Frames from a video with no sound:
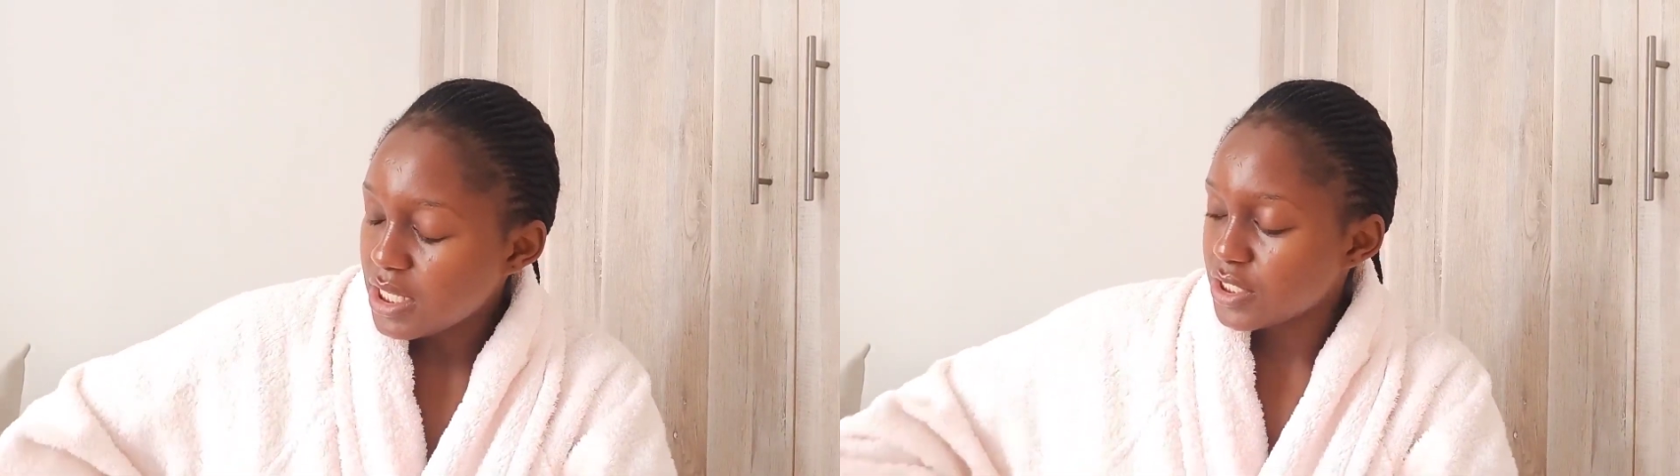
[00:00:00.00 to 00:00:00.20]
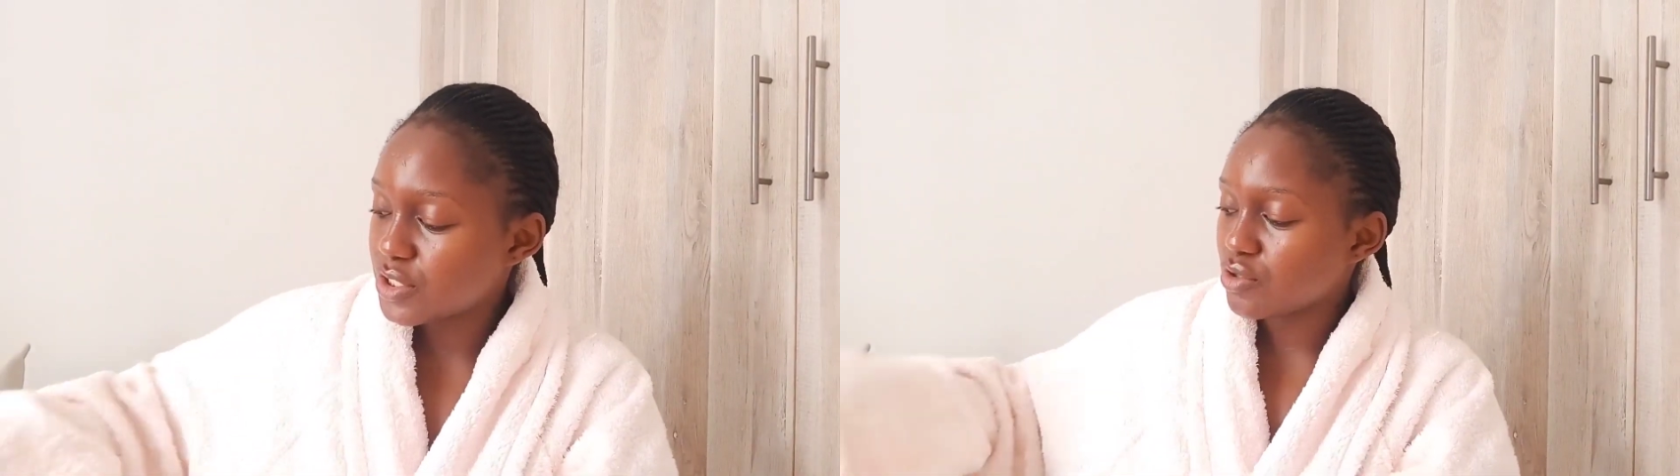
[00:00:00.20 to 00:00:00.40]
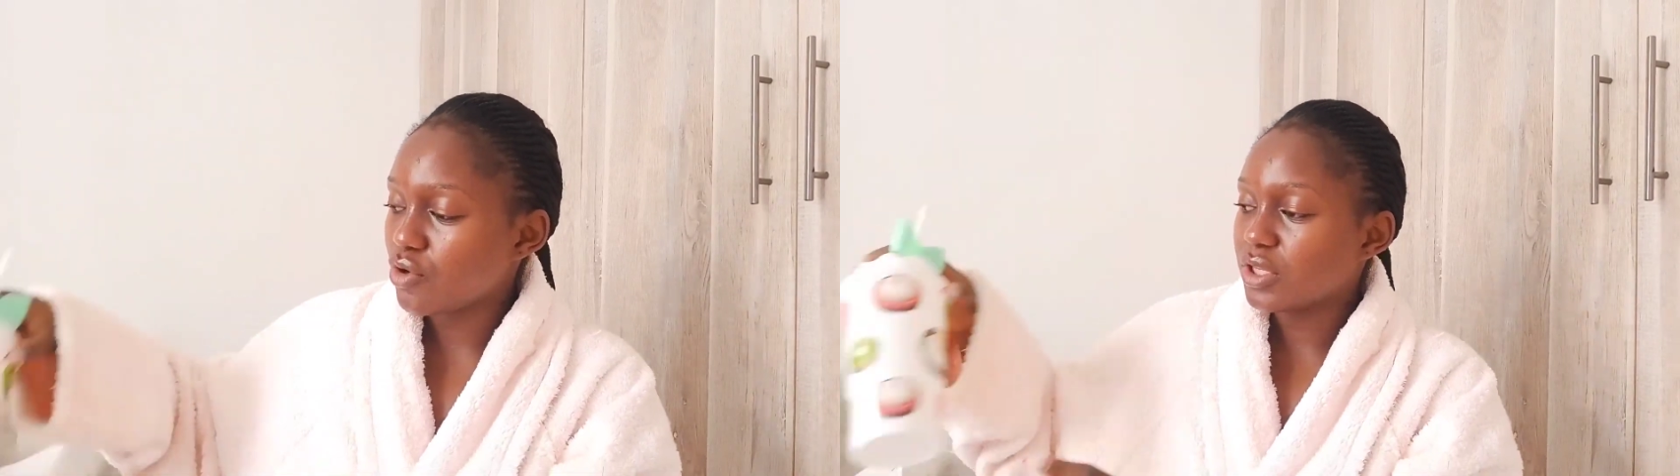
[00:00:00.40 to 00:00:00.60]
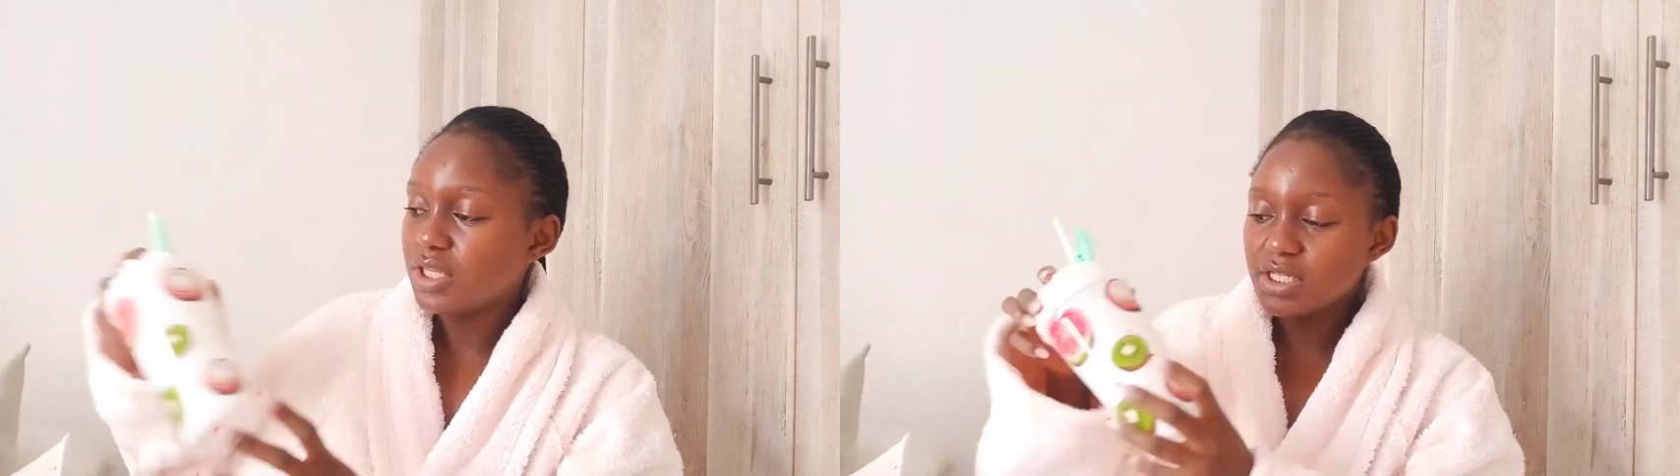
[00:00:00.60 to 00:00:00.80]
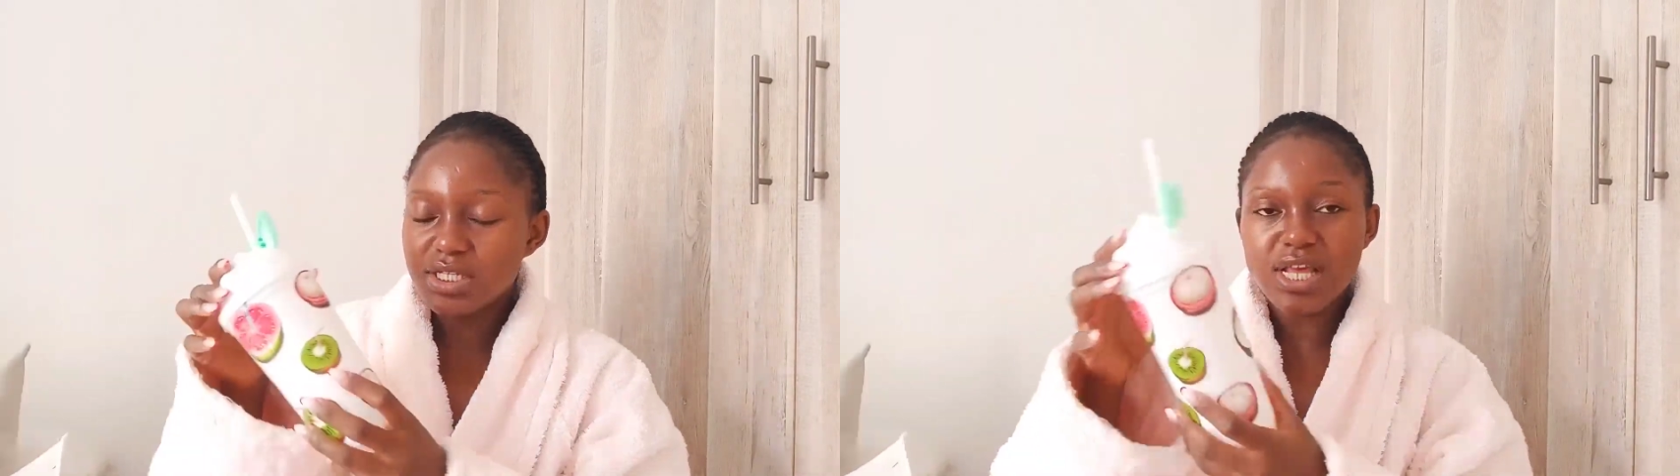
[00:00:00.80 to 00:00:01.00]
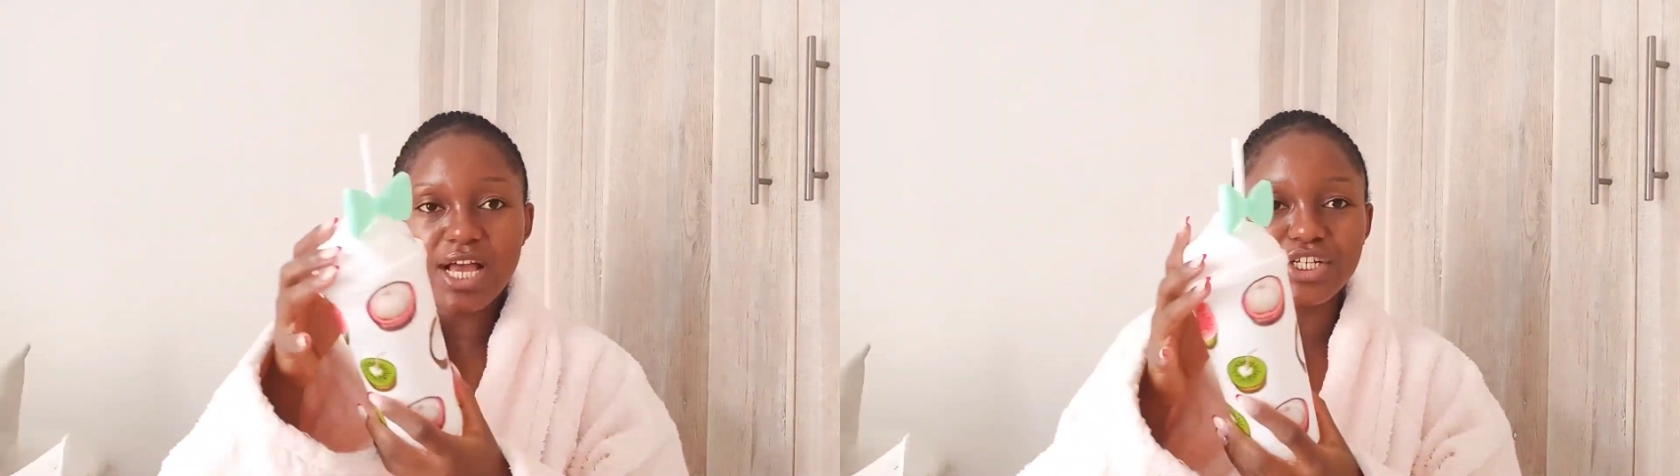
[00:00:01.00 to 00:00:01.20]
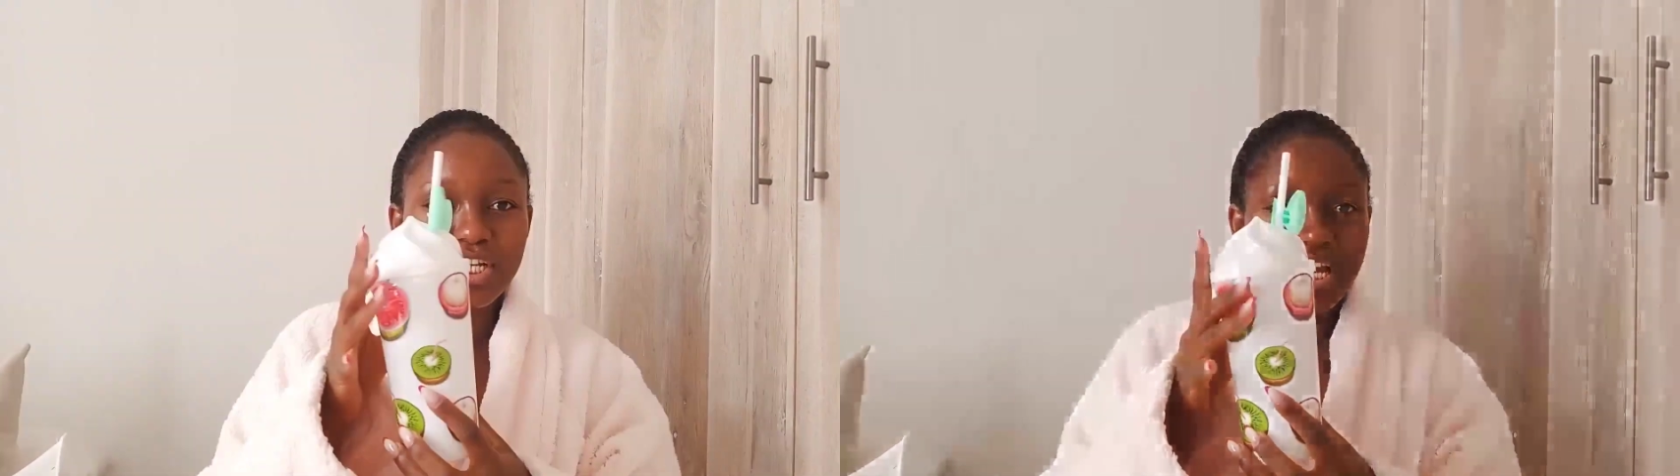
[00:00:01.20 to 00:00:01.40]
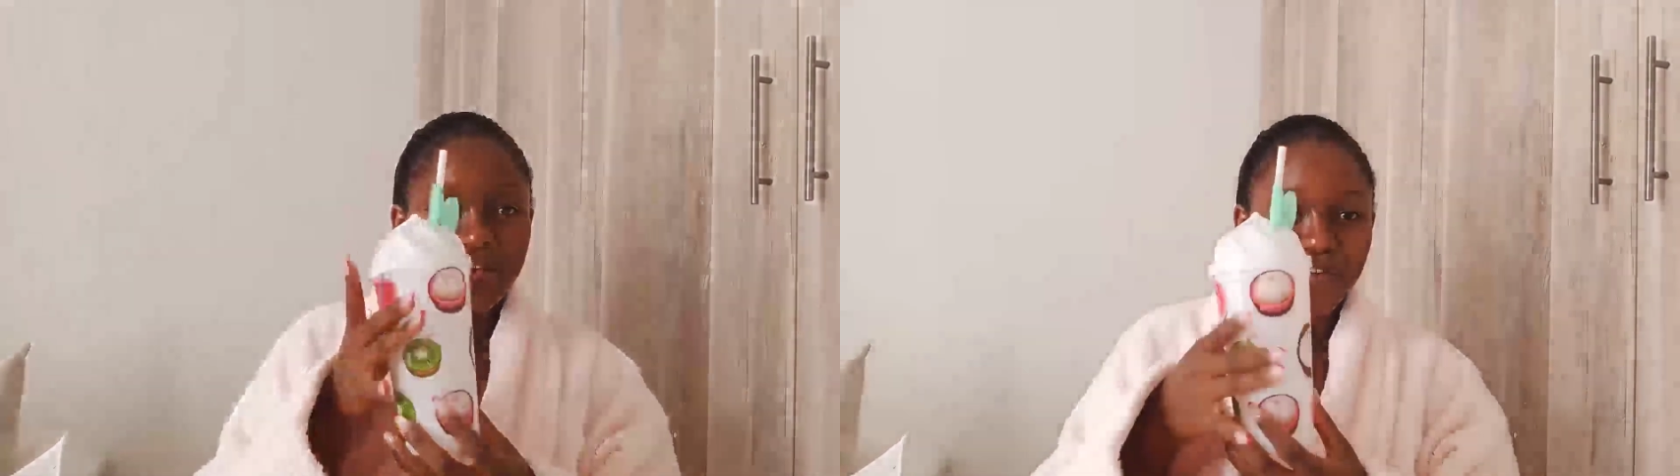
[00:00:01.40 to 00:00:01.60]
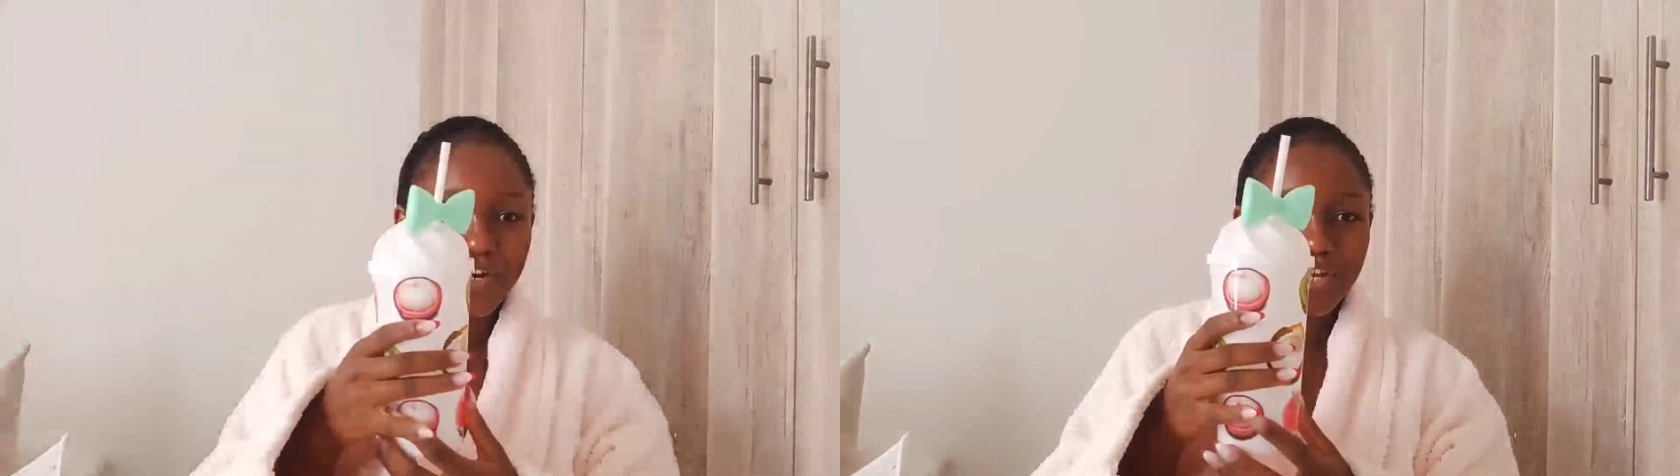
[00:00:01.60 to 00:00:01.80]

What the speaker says: So this is actually a very